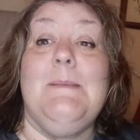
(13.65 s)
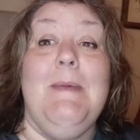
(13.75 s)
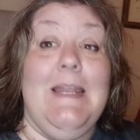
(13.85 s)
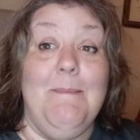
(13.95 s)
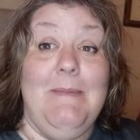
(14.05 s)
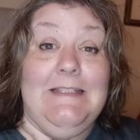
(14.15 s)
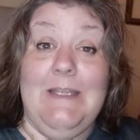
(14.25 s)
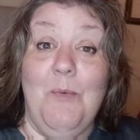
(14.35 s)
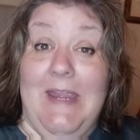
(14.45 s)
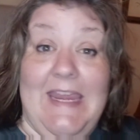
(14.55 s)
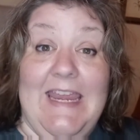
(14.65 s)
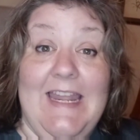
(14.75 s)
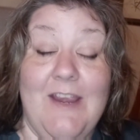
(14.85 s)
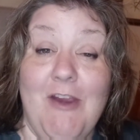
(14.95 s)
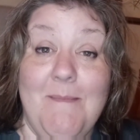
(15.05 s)
been a busy weekend
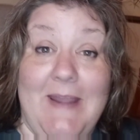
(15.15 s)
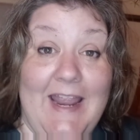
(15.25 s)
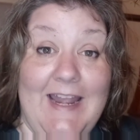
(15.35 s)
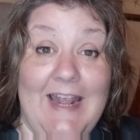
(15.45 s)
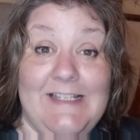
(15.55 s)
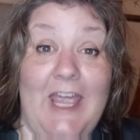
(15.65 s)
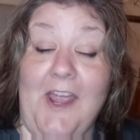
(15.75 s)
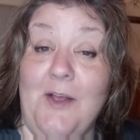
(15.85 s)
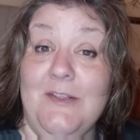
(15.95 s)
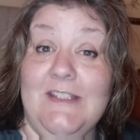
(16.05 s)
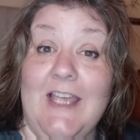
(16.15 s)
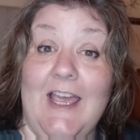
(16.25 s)
at Grammie Nae Nae's house.